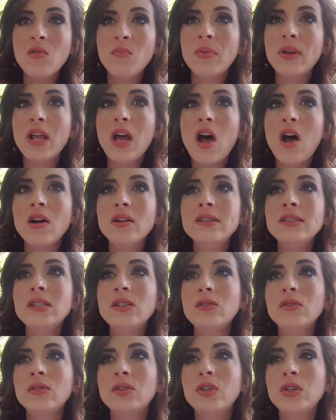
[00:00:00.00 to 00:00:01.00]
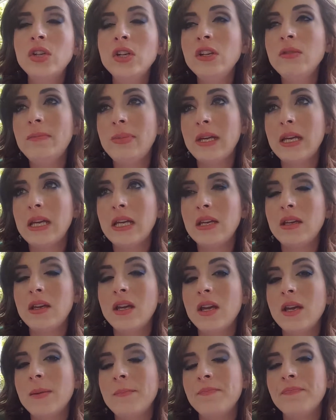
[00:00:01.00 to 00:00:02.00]
but it also could be
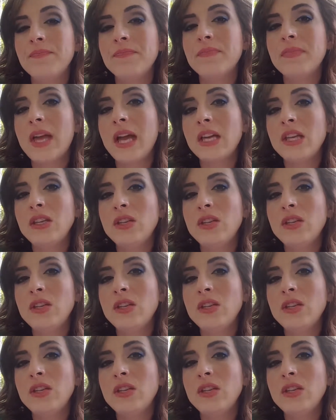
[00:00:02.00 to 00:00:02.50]
that